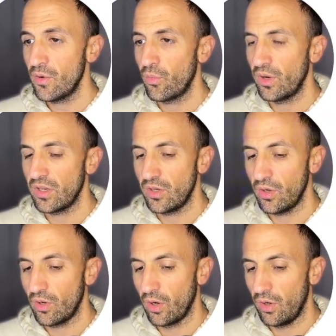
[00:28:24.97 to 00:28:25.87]
when you
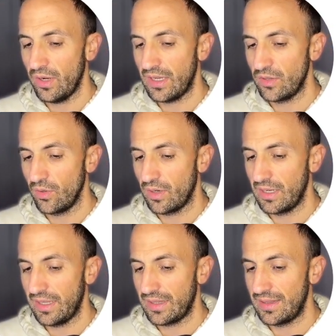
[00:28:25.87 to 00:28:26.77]
go and you
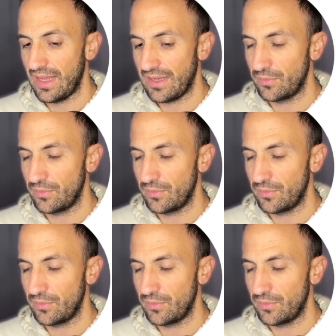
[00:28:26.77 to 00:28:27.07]
click that